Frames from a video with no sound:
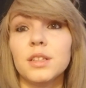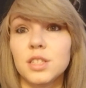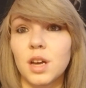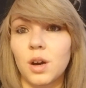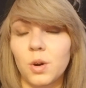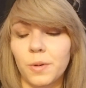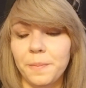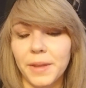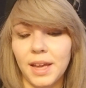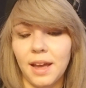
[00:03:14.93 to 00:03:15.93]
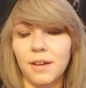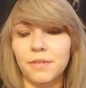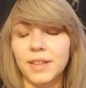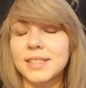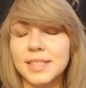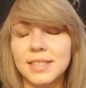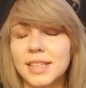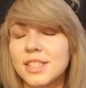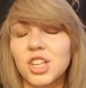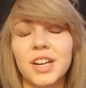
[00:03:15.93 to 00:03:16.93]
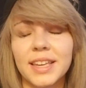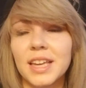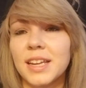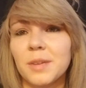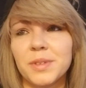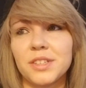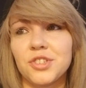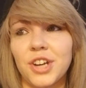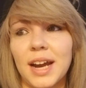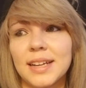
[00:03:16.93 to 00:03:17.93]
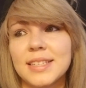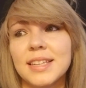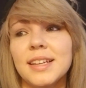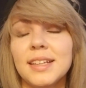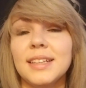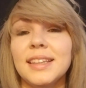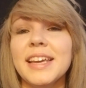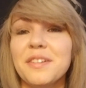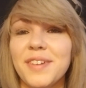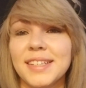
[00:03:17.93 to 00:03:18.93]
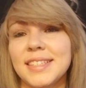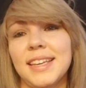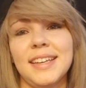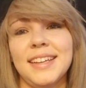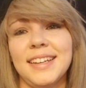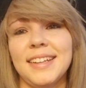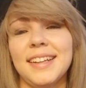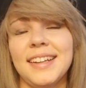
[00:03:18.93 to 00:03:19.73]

So let's start getting in with these tracks. Lake Effect Kid.